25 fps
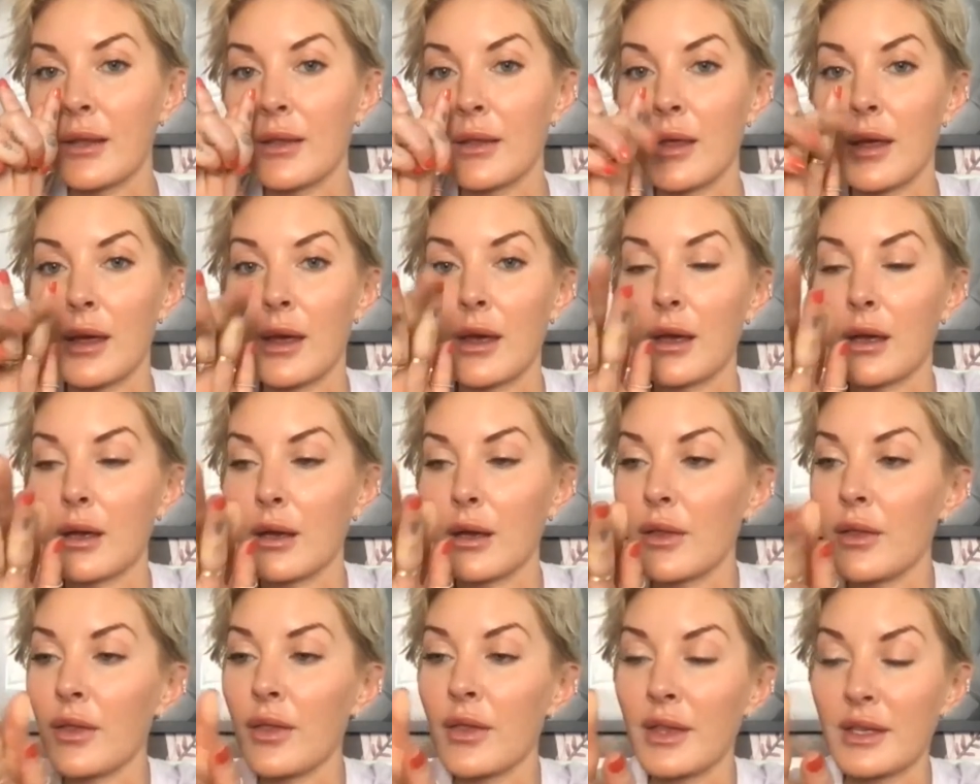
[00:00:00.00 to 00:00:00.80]
like
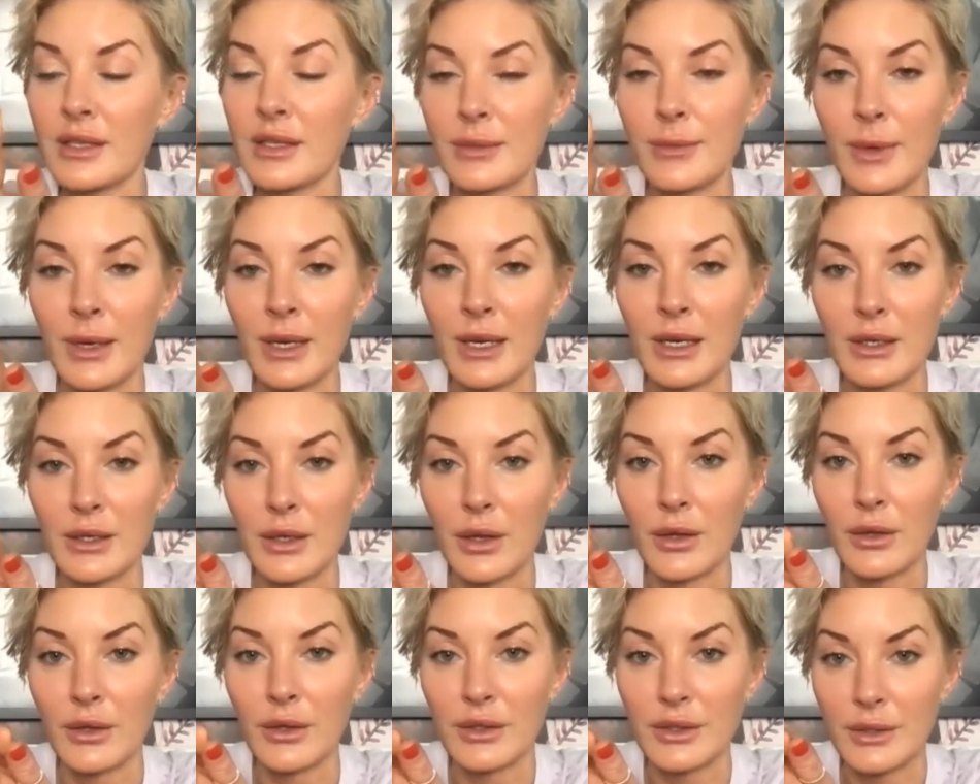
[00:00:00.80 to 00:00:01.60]
this many
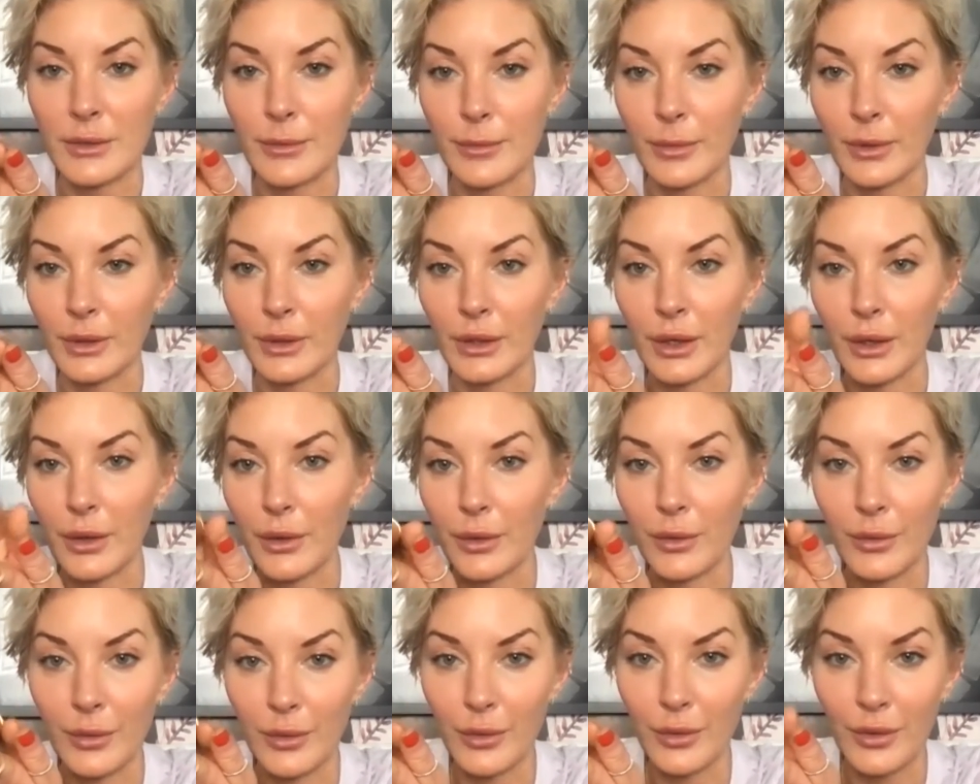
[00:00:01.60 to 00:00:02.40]
dollars and
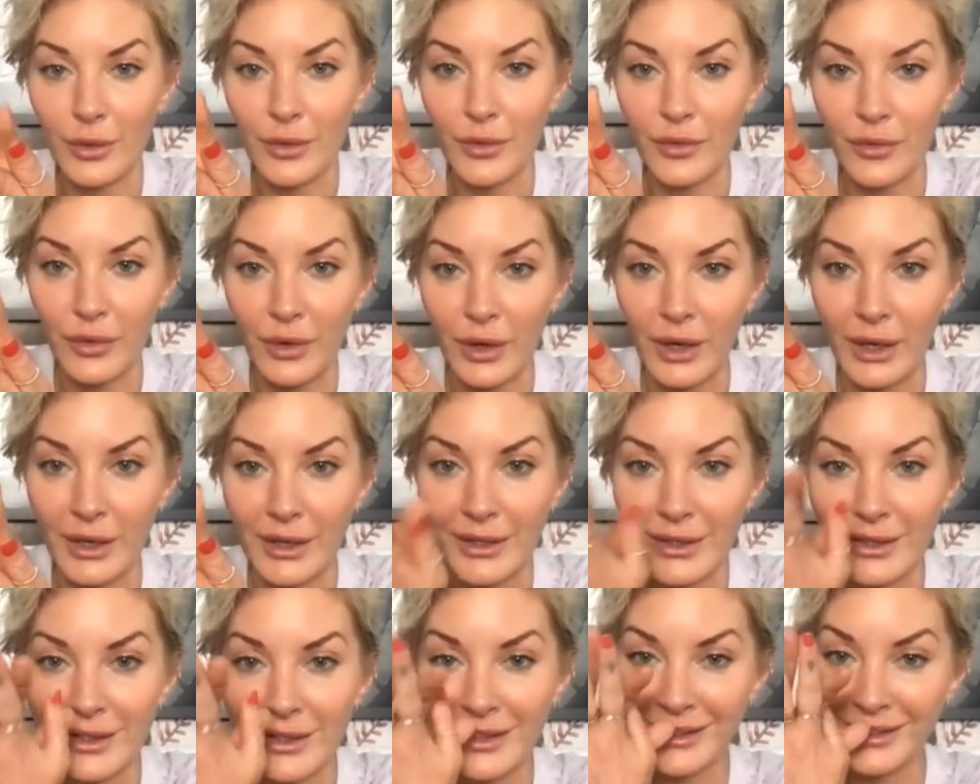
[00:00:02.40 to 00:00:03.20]
below or free.
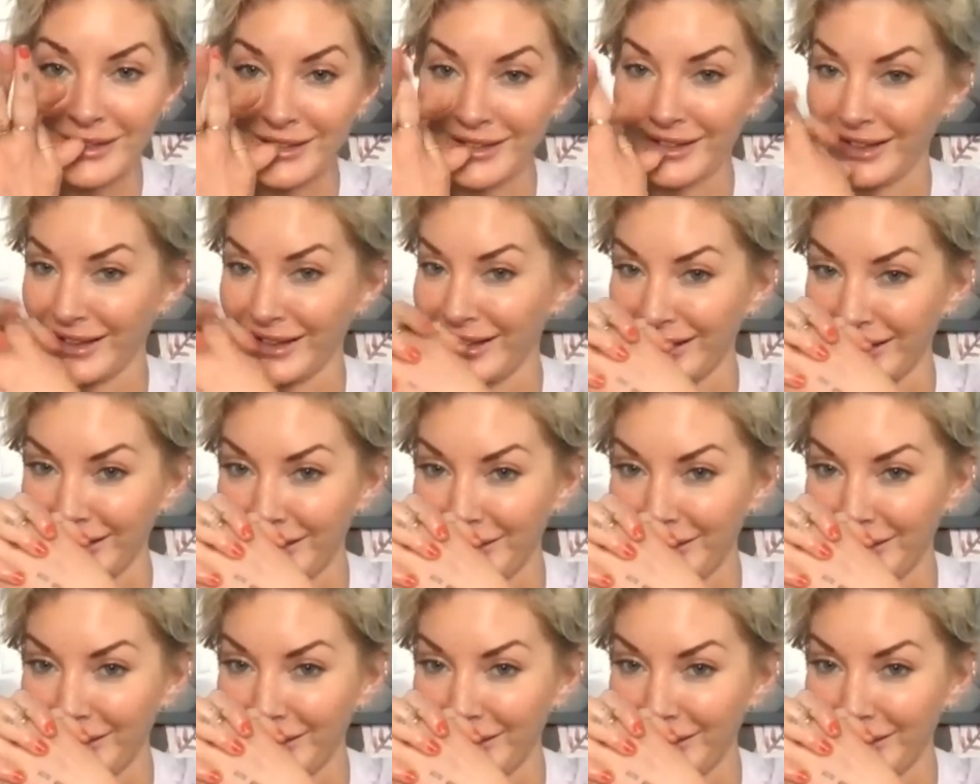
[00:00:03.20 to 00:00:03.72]
Like,